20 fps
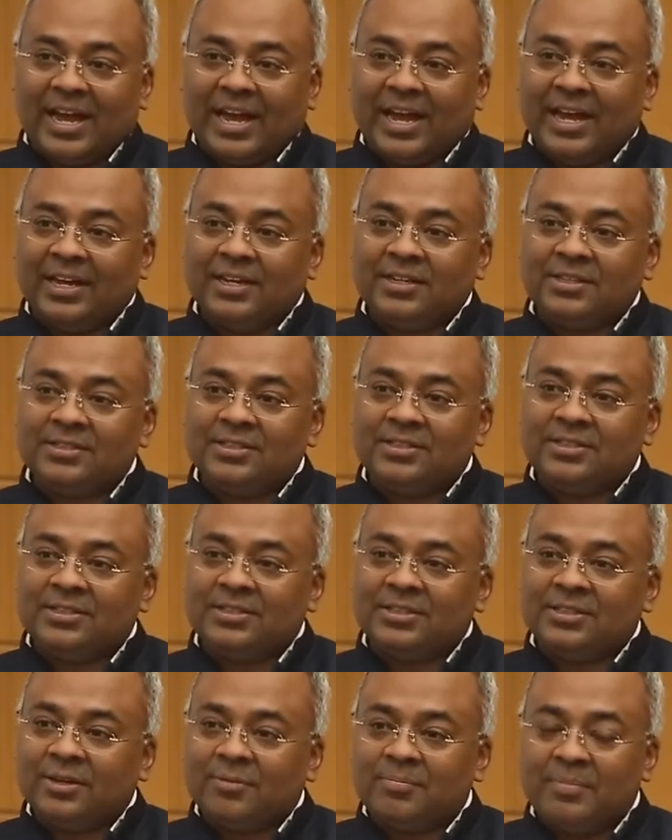And
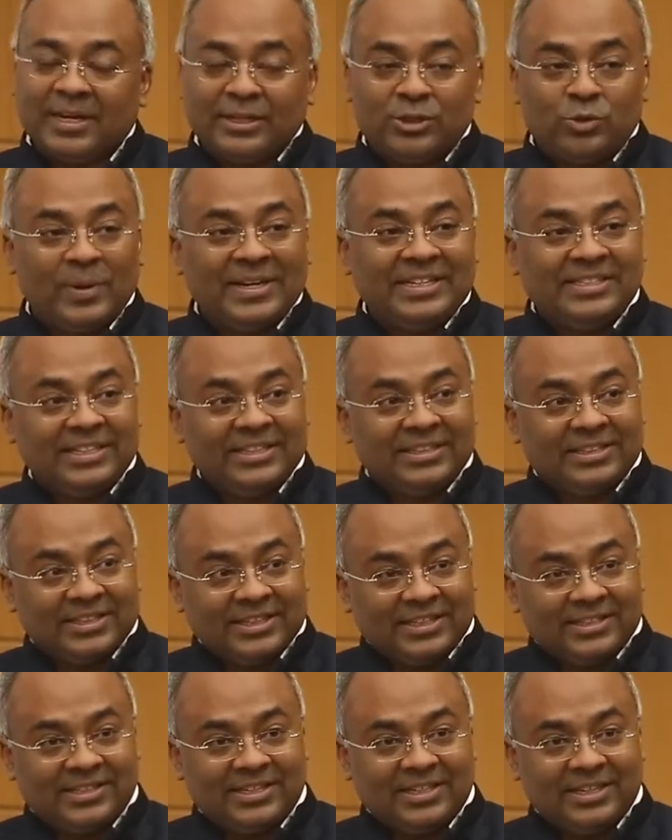by
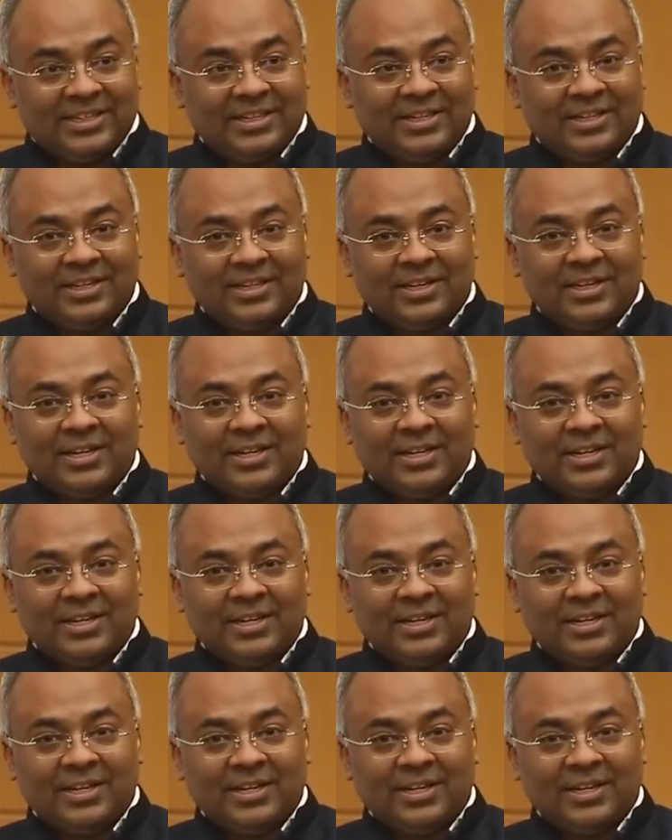2030,